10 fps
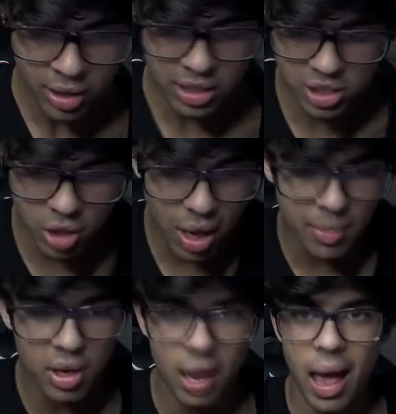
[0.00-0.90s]
This is to
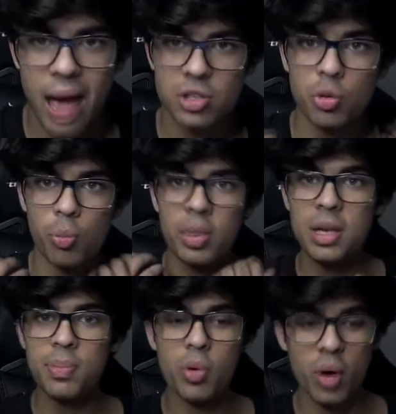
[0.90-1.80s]
emulate actual
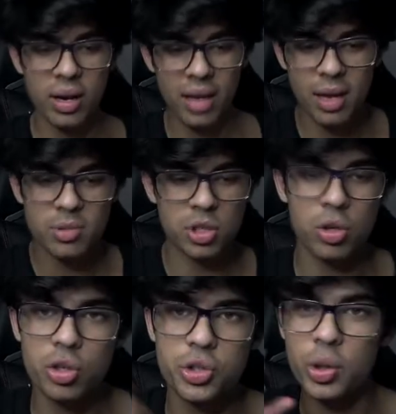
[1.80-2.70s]
people in game, so you're
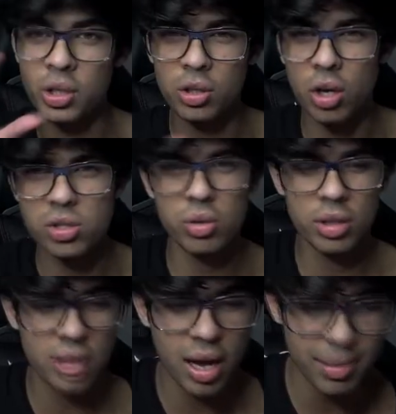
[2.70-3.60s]
not shooting dots all the
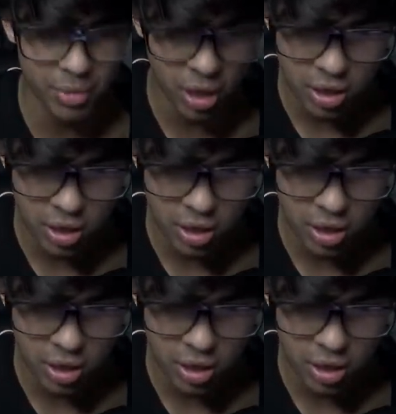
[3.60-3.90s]
time.